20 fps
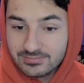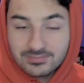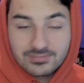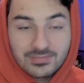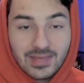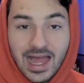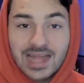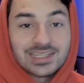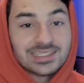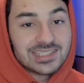
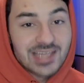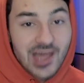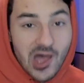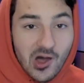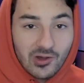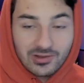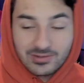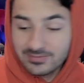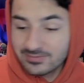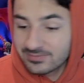I
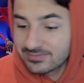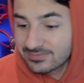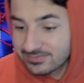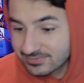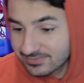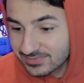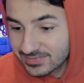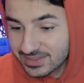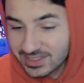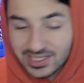don't.
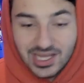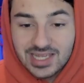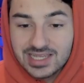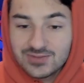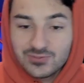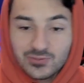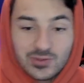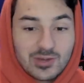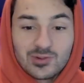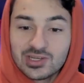Because
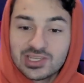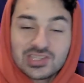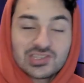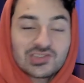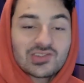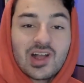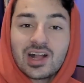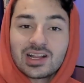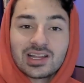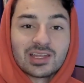we were
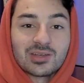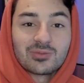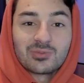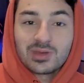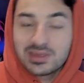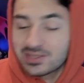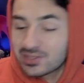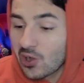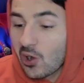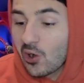struggling
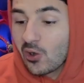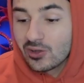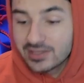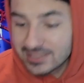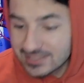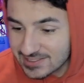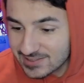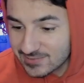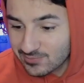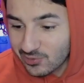with
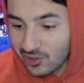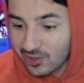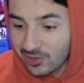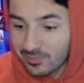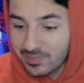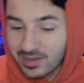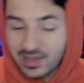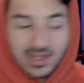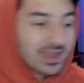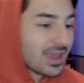Golden
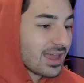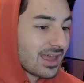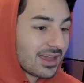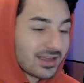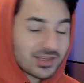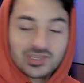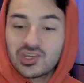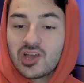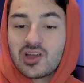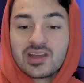Sperm.
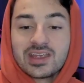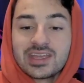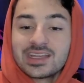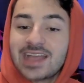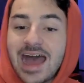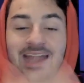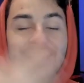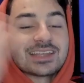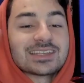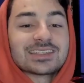Sure, he
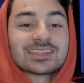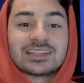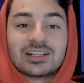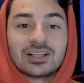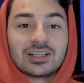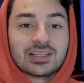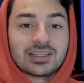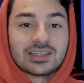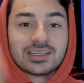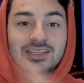got his
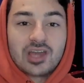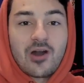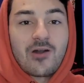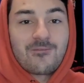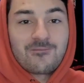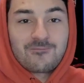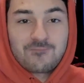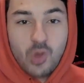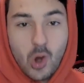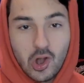little, you know,
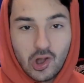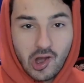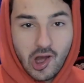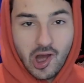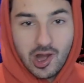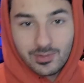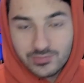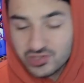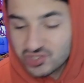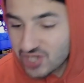
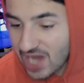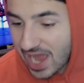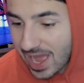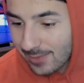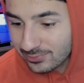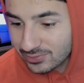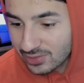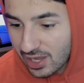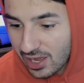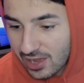forearm
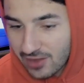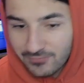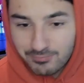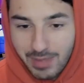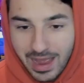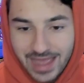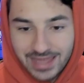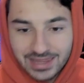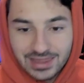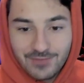chopped off
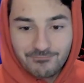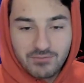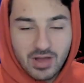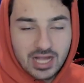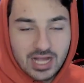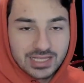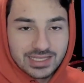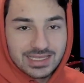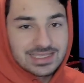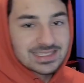by the
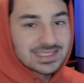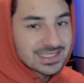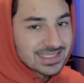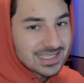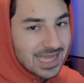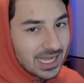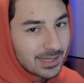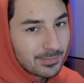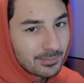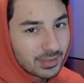fucking
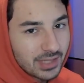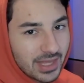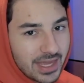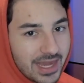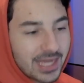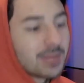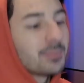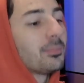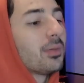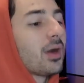
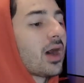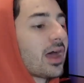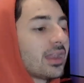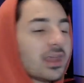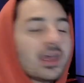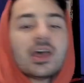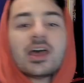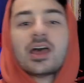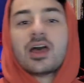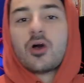Sunblade,
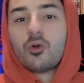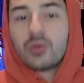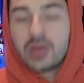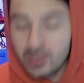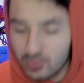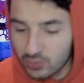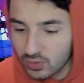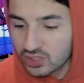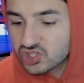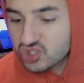but we
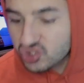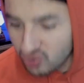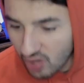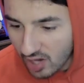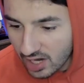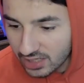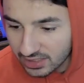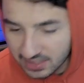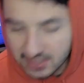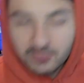were
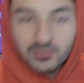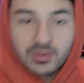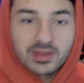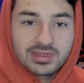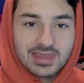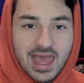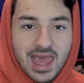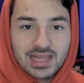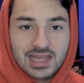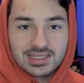struggling with
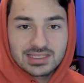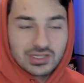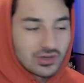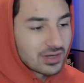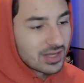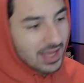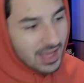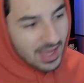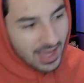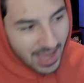that
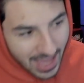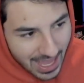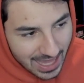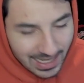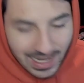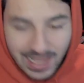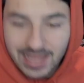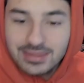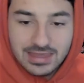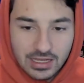dude. And
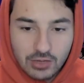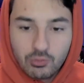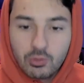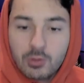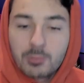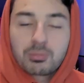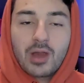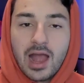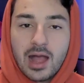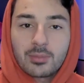I think we're
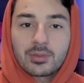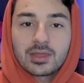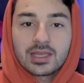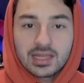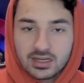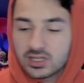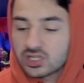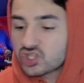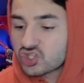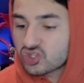probably
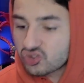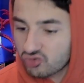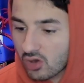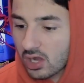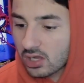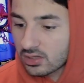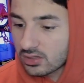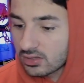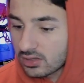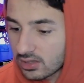going to
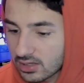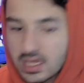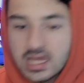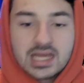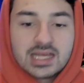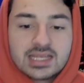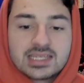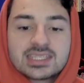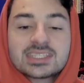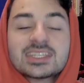struggle
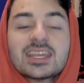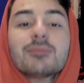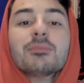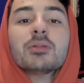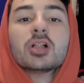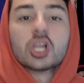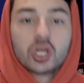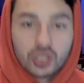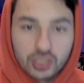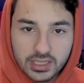
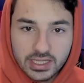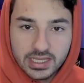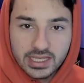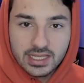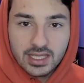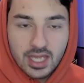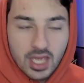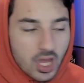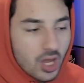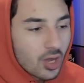
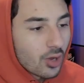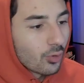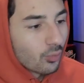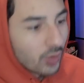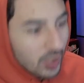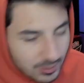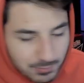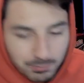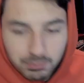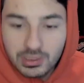similarly
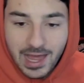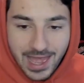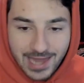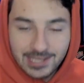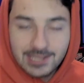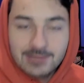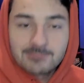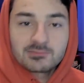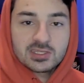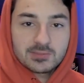with
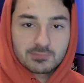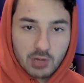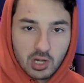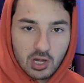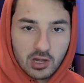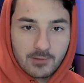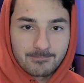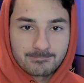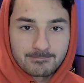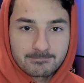Platinum
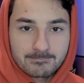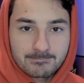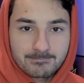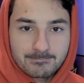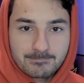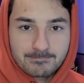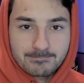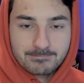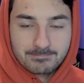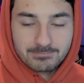Sperm.
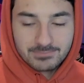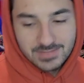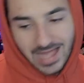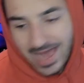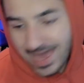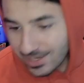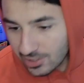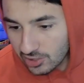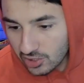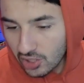
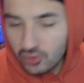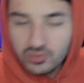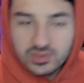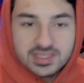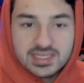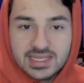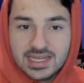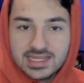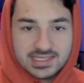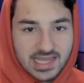I don't know who's
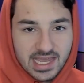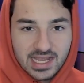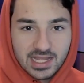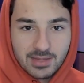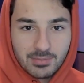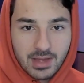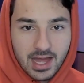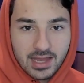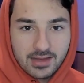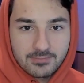going to take
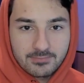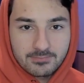him on.